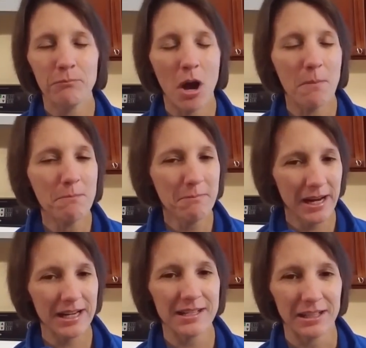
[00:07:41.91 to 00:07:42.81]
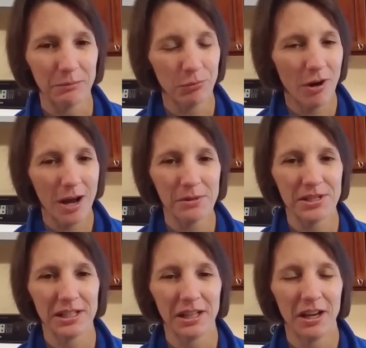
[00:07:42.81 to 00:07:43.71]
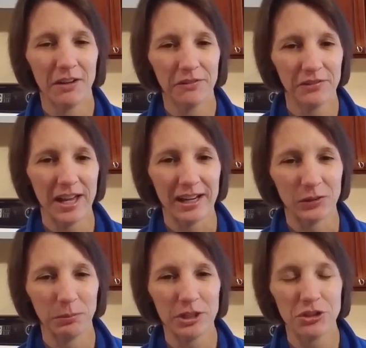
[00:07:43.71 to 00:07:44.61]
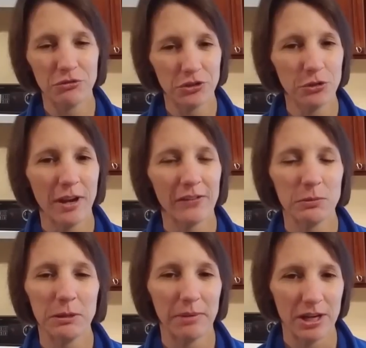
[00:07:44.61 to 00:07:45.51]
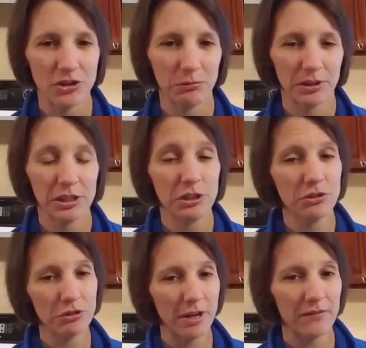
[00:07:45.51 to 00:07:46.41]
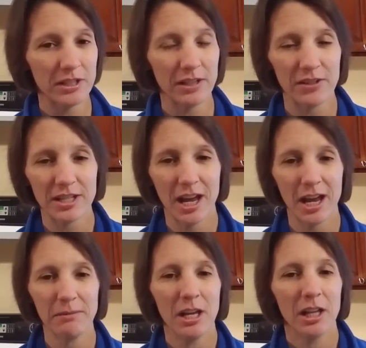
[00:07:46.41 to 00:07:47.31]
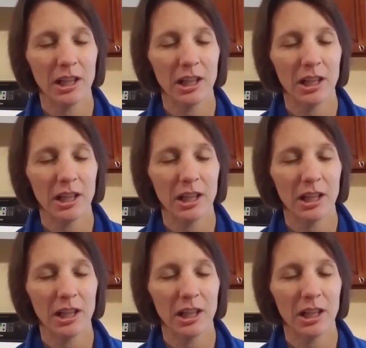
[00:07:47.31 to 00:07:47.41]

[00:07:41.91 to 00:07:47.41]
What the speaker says: amazing, promising effects, but you do have to be patient with it. You do have to give it time.